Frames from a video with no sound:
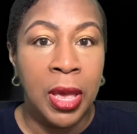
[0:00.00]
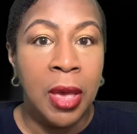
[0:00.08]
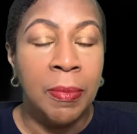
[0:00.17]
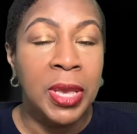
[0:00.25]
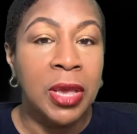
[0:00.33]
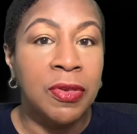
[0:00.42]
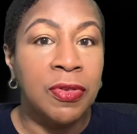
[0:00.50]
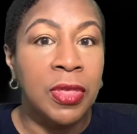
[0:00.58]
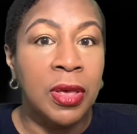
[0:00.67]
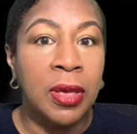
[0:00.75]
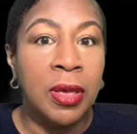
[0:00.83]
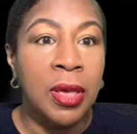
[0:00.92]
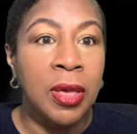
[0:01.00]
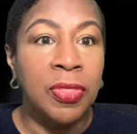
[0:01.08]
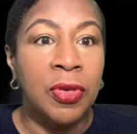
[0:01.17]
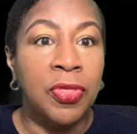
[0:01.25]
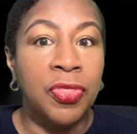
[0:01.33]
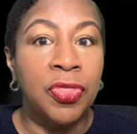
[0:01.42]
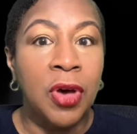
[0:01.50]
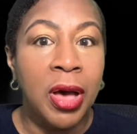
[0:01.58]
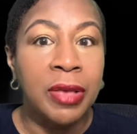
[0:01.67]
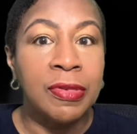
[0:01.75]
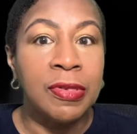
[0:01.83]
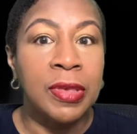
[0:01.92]
because the
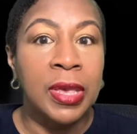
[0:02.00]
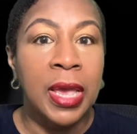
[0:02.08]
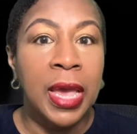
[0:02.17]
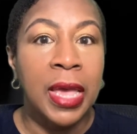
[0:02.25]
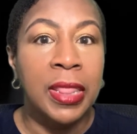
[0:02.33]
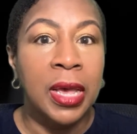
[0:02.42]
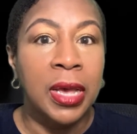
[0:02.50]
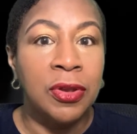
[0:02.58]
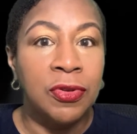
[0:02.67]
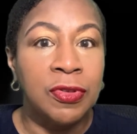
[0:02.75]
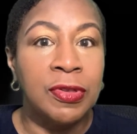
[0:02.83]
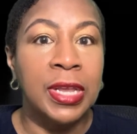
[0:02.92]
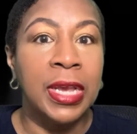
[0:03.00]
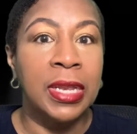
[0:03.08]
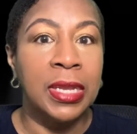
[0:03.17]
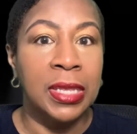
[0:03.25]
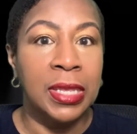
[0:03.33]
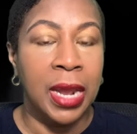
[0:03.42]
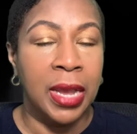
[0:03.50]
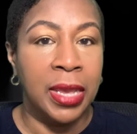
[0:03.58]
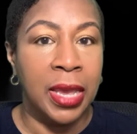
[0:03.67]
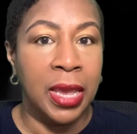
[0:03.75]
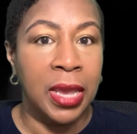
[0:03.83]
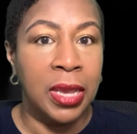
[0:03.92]
thoughts and the understandings
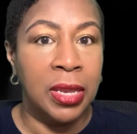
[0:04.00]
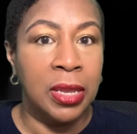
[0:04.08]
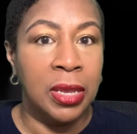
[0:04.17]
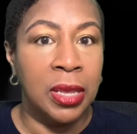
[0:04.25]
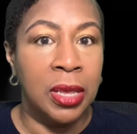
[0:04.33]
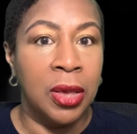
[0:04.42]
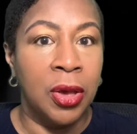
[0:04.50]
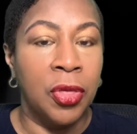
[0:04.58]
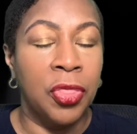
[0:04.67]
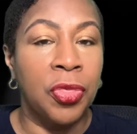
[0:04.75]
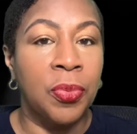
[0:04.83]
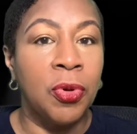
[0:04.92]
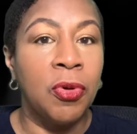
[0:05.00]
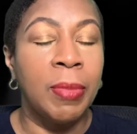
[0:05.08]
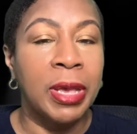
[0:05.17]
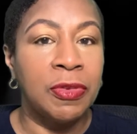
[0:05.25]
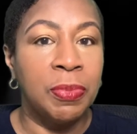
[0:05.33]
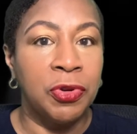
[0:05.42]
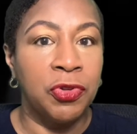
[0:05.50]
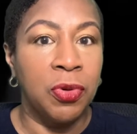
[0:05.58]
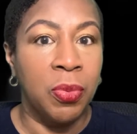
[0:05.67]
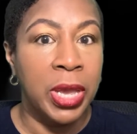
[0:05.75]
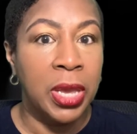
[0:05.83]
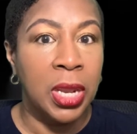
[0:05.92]
gained through my spiritual
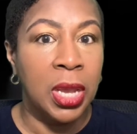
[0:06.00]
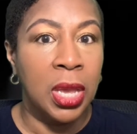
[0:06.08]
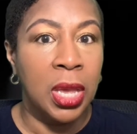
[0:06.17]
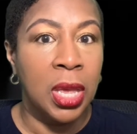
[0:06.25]
awakening,